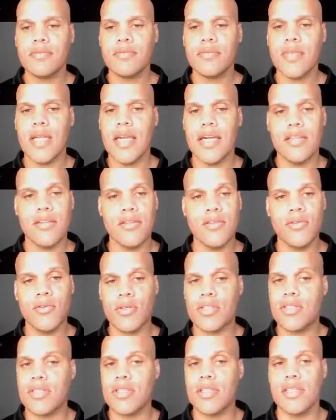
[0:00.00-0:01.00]
And you would
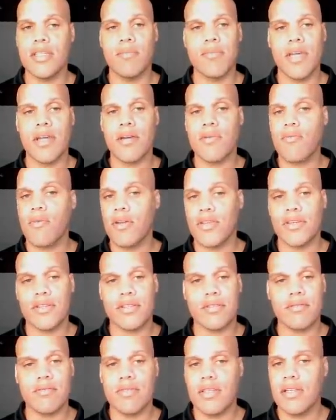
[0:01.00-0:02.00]
see them, they would run this
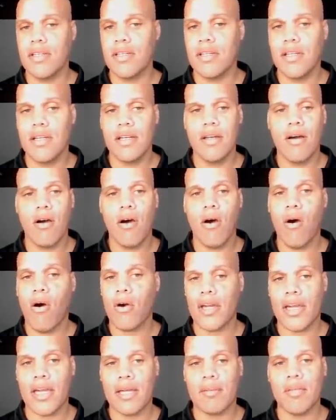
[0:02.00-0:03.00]
all
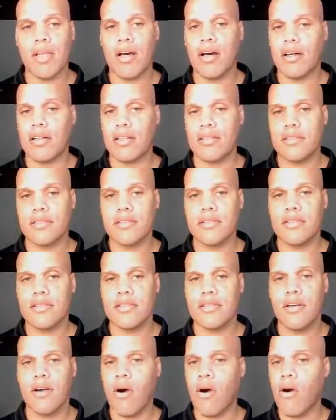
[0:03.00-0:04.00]
game long.
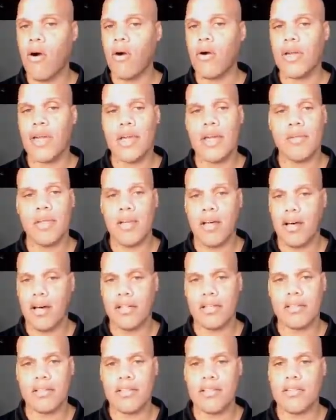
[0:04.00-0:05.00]
All game long,
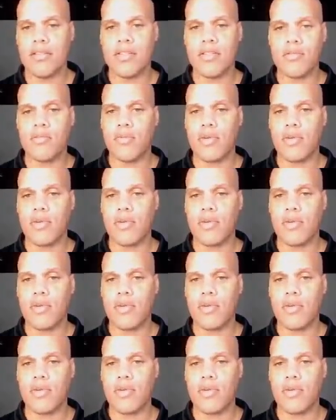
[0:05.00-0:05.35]
this is what